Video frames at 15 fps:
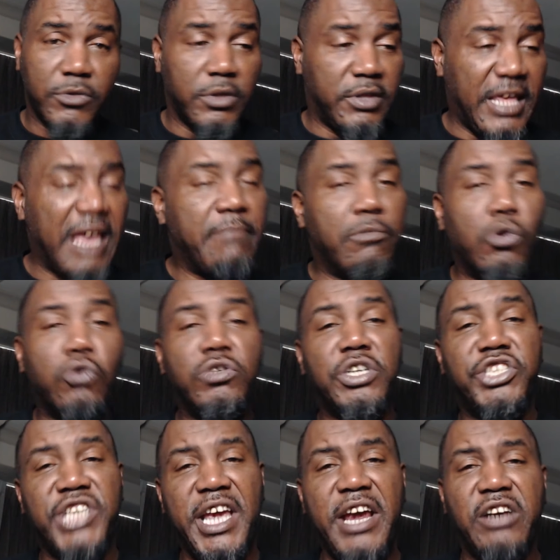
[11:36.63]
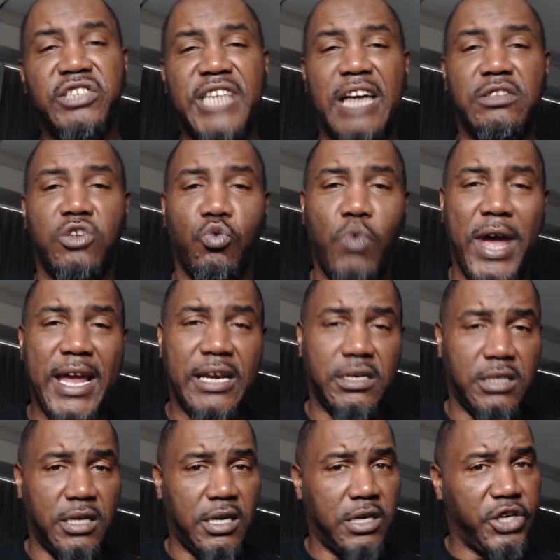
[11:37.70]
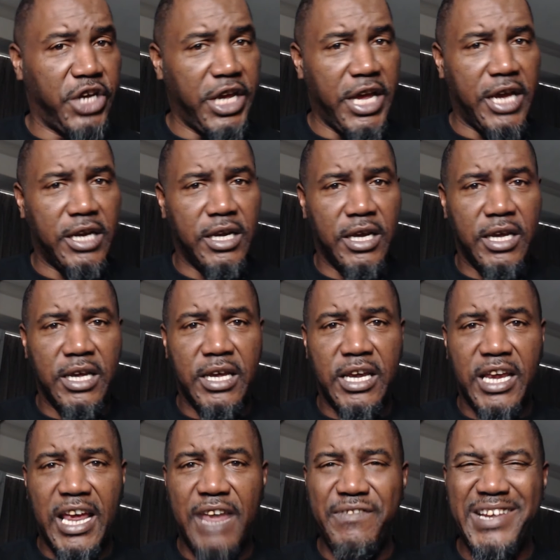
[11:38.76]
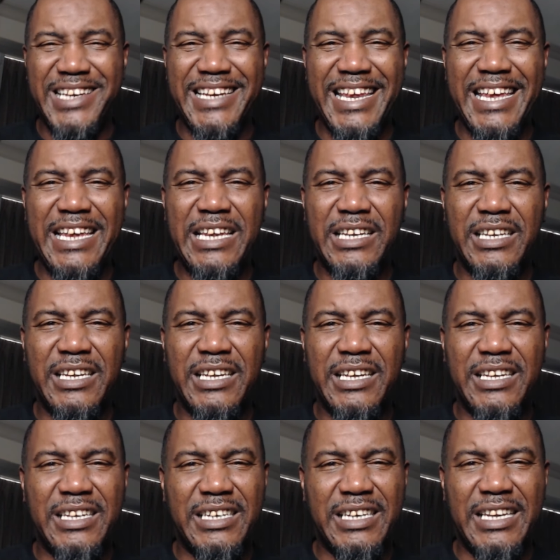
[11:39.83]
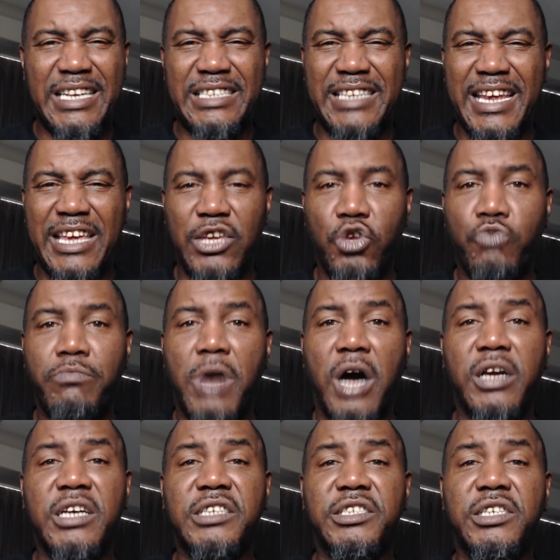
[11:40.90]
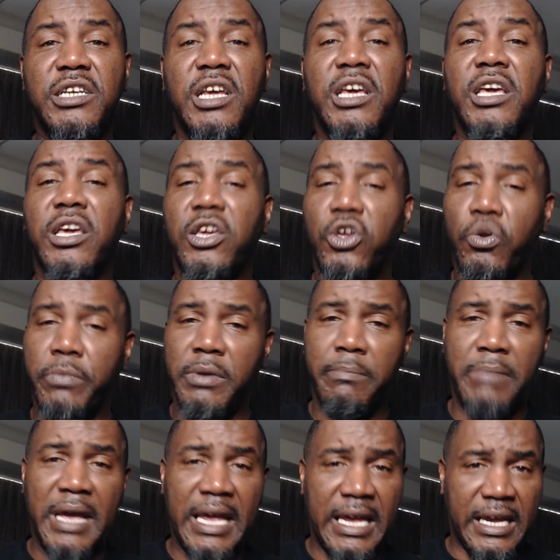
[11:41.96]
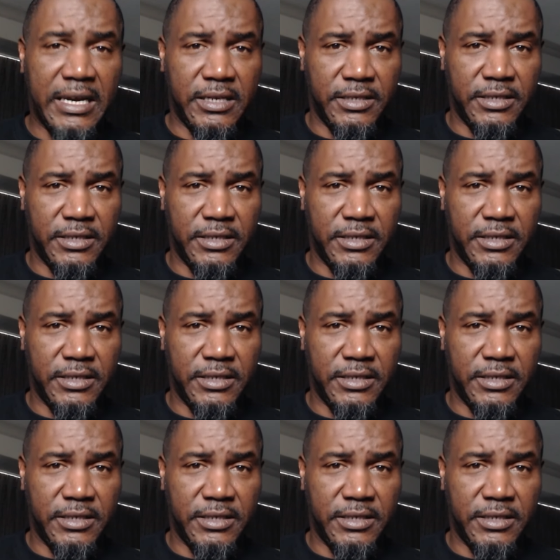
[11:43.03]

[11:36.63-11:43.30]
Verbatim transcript: They move the chairs out the way. Again, Heavy D is a humongous human being.